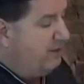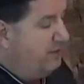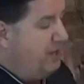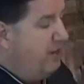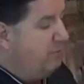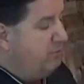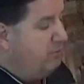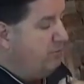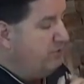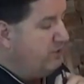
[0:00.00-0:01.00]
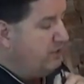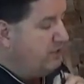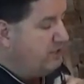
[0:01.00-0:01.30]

that they will lose